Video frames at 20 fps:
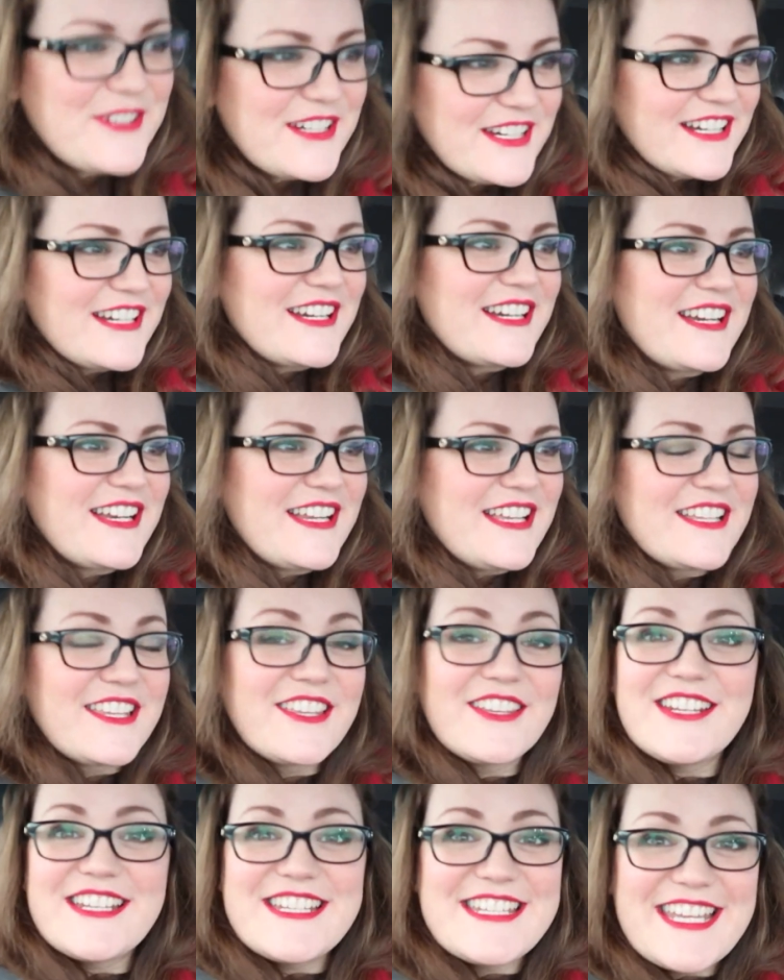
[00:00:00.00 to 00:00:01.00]
we're
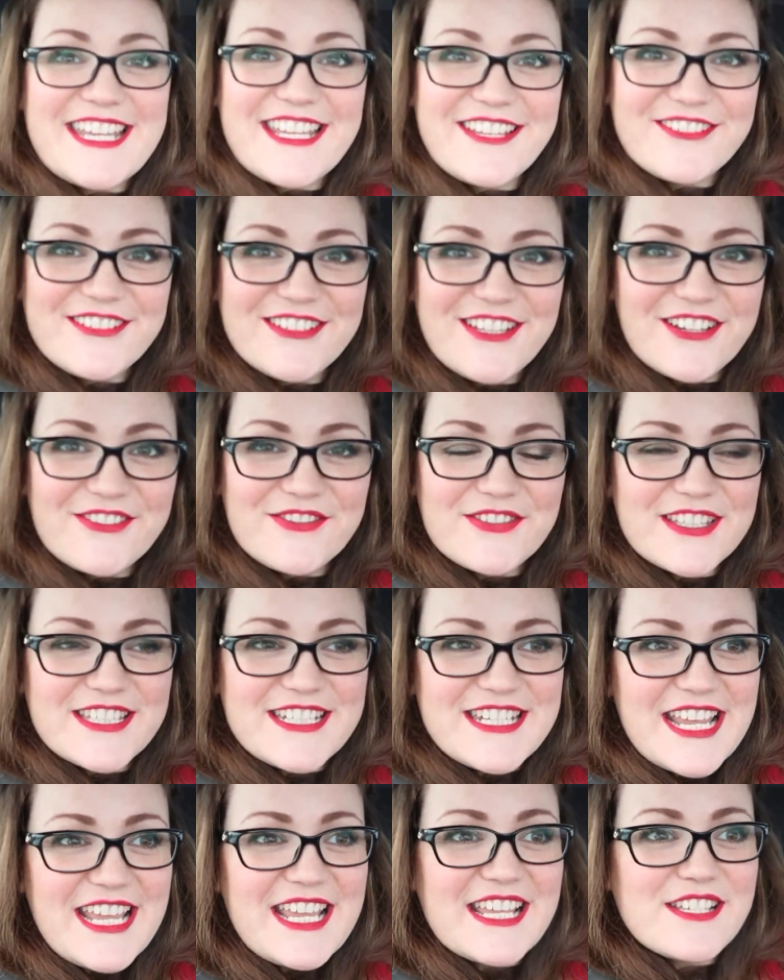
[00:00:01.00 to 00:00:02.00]
gonna take you along for the
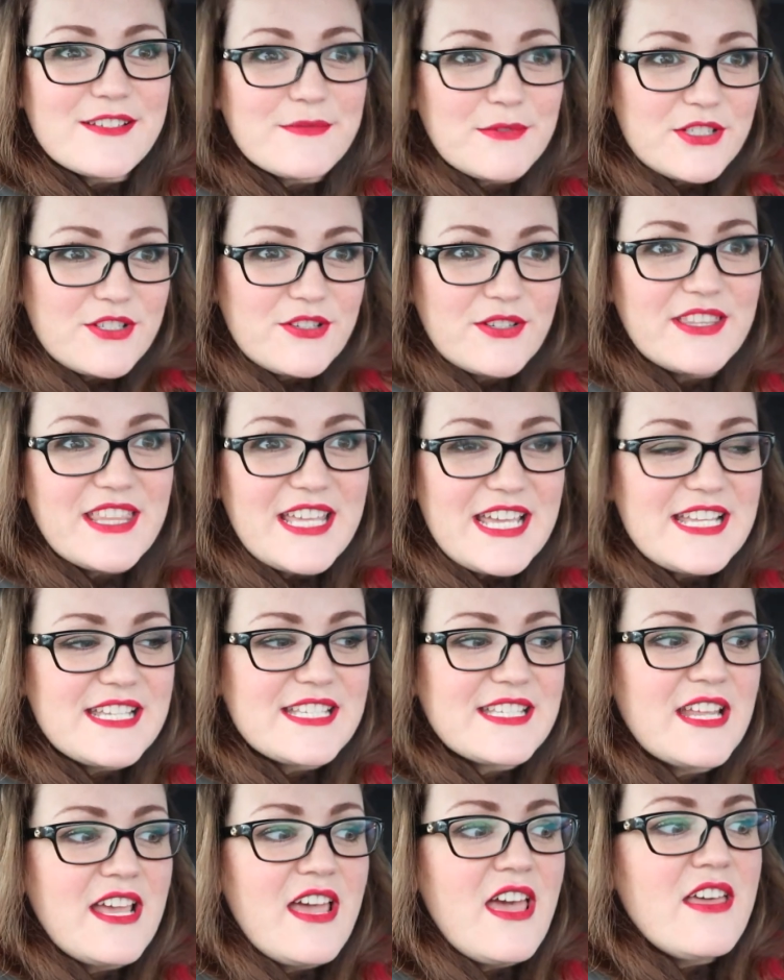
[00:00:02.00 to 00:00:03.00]
day. So we're doing this,
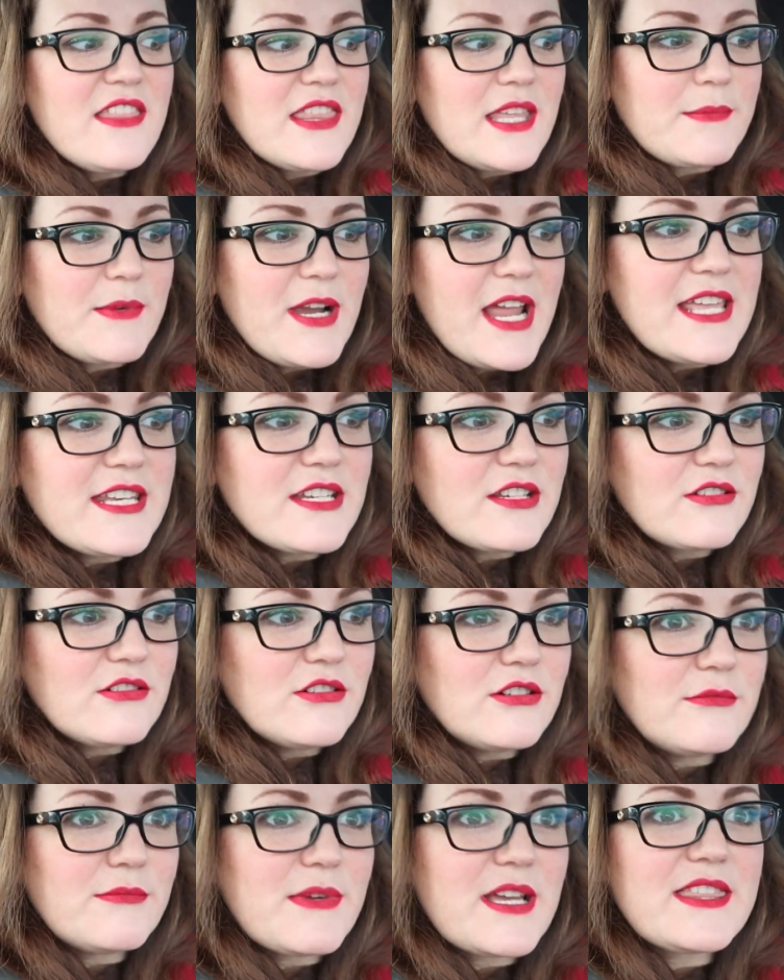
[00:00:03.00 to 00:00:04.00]
then we're heading
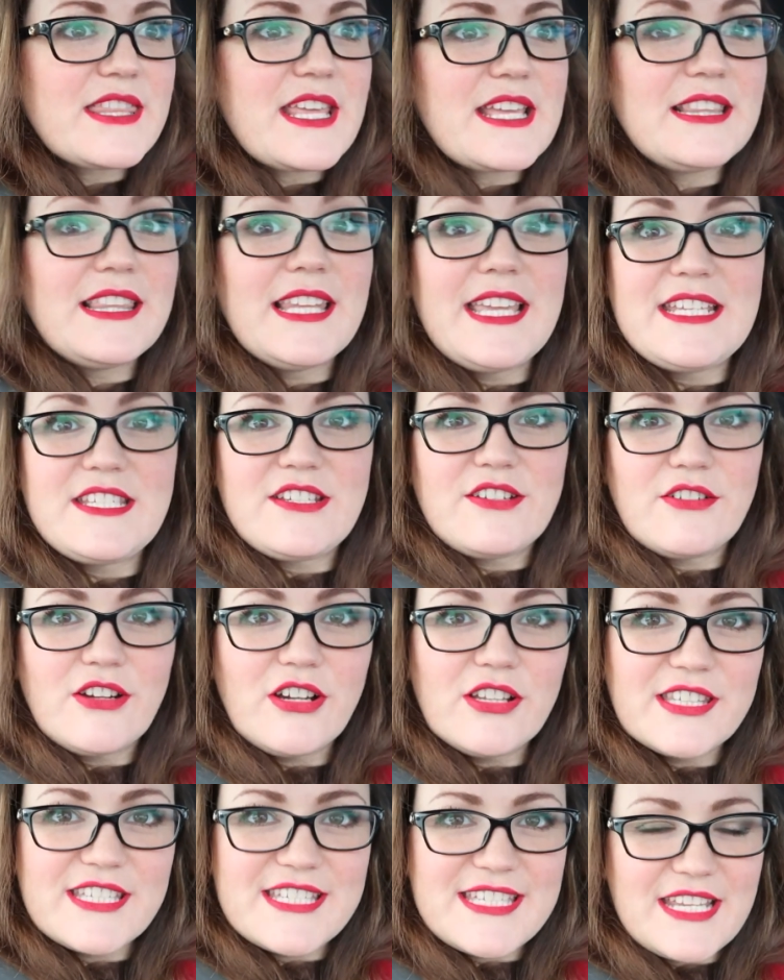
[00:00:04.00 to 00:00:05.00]
home, and then later
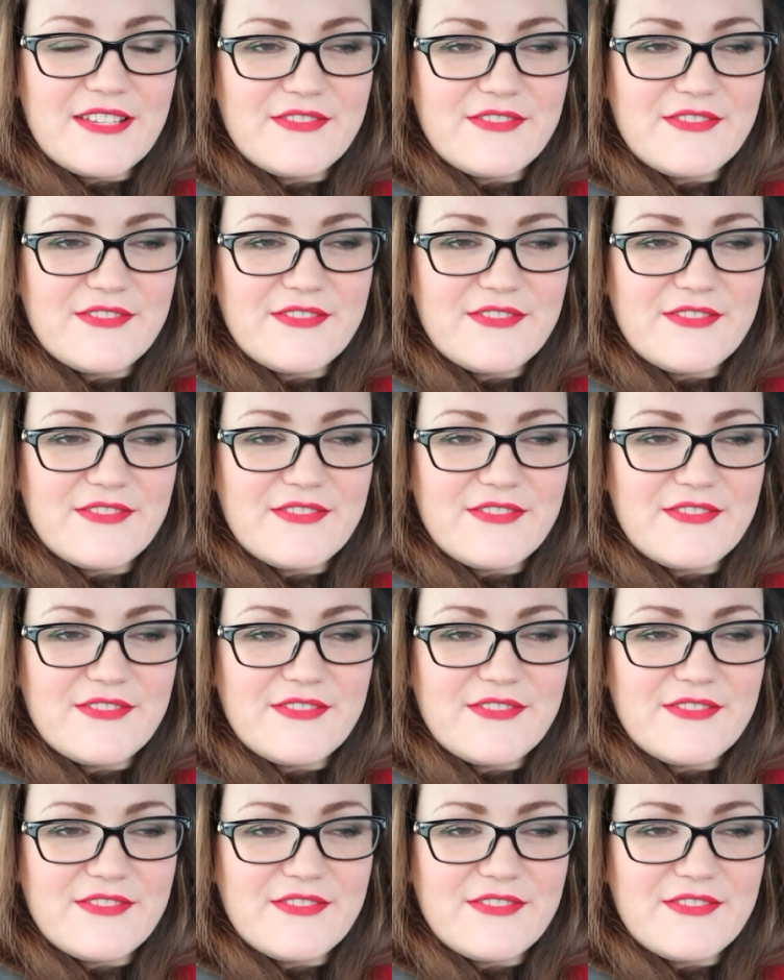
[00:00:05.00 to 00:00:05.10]
on this